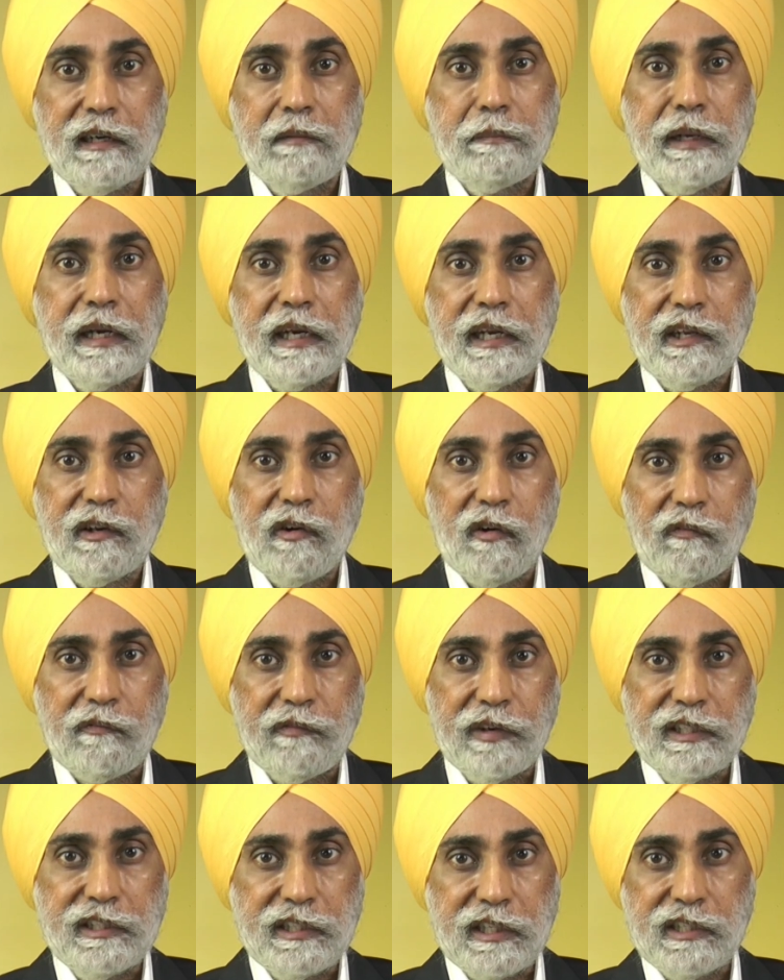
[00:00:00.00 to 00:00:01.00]
meaning of
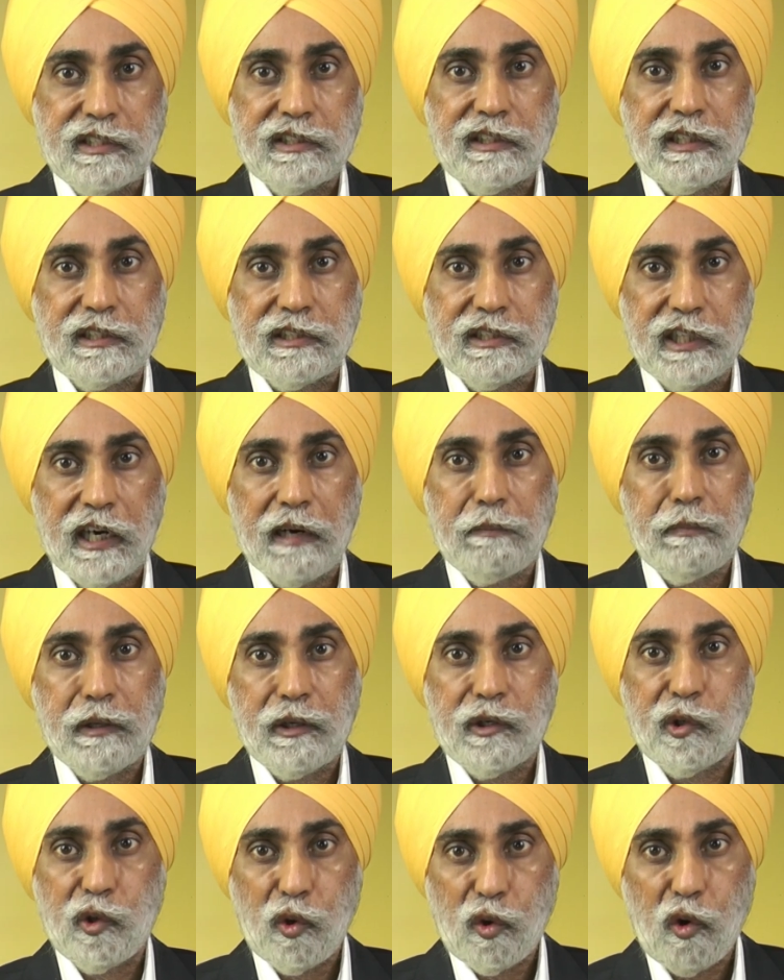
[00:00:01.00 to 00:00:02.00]
which is the Jam
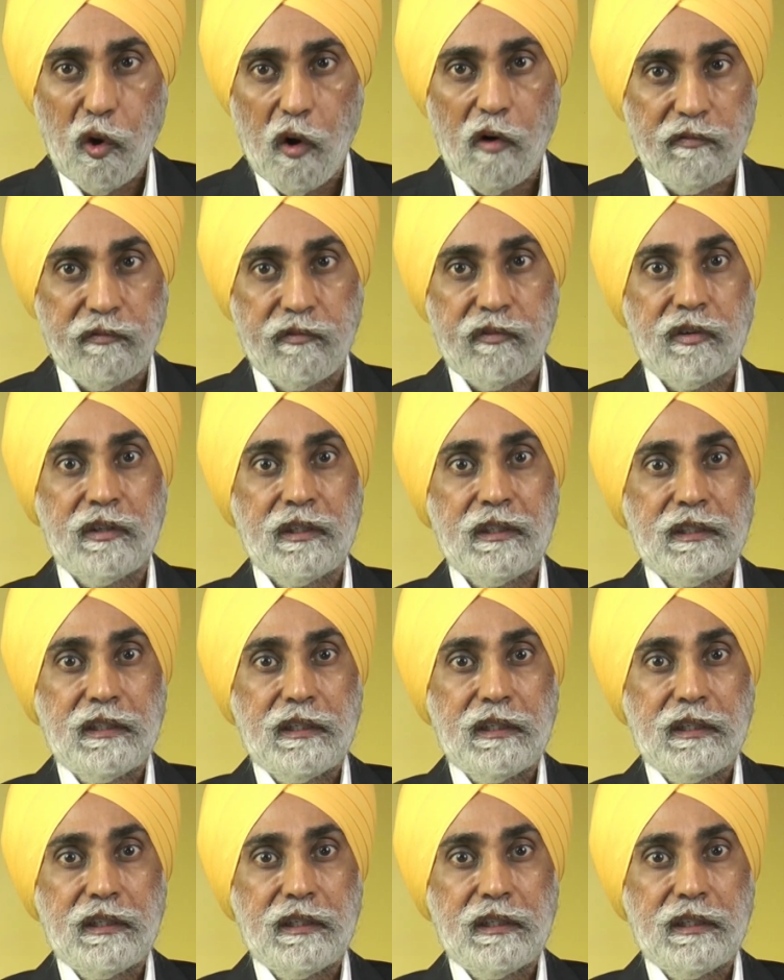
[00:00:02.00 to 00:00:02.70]
took off,